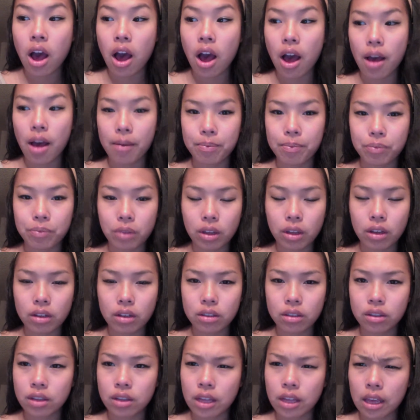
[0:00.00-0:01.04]

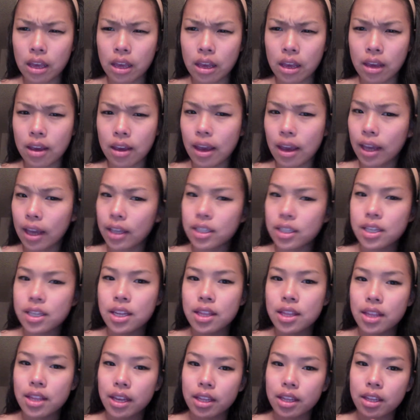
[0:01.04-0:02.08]
the
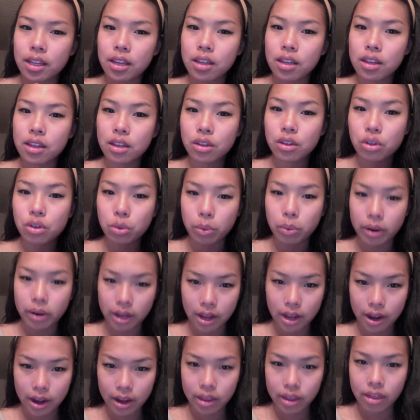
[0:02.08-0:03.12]
18th, 19th, and
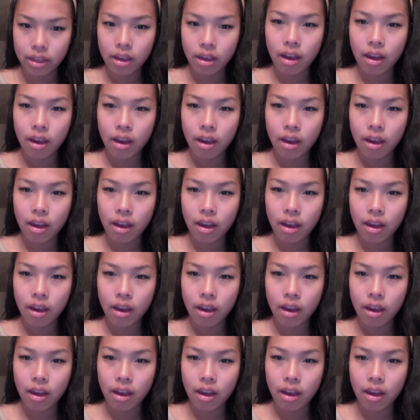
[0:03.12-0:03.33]
20th